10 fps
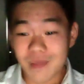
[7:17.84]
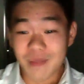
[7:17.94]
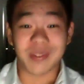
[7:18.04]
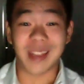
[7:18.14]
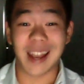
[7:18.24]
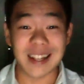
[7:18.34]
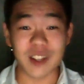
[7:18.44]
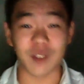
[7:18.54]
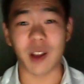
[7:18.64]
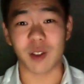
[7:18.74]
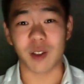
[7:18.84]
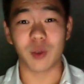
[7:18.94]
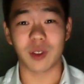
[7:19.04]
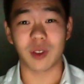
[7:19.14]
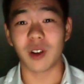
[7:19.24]
tens of thousands
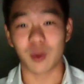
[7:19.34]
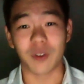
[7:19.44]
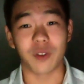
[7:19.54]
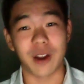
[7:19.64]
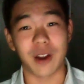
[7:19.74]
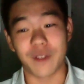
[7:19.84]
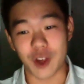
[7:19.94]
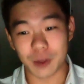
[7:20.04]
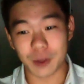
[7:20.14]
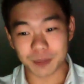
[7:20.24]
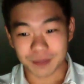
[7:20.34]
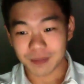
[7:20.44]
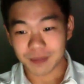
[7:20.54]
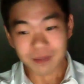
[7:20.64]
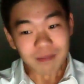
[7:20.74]
of dollars worth of rare fish.
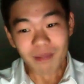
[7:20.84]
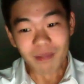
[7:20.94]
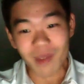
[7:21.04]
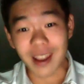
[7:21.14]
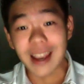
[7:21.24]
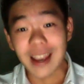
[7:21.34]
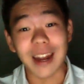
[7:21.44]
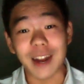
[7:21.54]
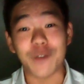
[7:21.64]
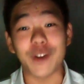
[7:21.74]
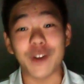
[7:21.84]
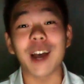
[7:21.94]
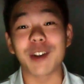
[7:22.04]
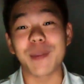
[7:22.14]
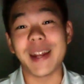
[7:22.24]
And I freaked
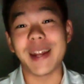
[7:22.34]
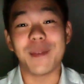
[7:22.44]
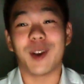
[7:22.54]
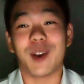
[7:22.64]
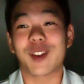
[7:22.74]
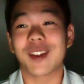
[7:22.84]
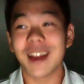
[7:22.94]
out immediately because,